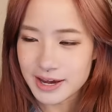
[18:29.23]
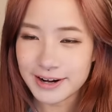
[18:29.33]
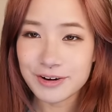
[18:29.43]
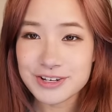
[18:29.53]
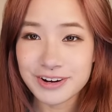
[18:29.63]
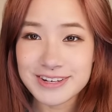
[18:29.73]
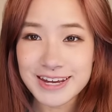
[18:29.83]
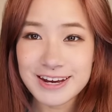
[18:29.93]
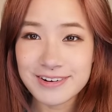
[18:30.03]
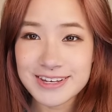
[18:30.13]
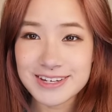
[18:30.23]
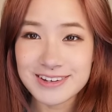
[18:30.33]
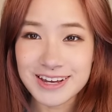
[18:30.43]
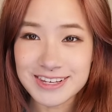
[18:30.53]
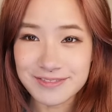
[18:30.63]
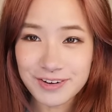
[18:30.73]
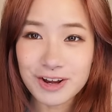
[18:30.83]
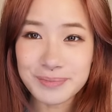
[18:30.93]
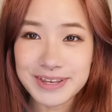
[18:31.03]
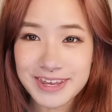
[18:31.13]
And I also got a Dayre so you guys can
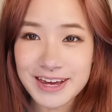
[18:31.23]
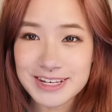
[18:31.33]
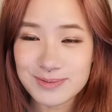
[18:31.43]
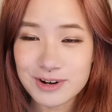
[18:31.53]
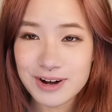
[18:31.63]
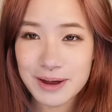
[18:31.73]
follow me there as well.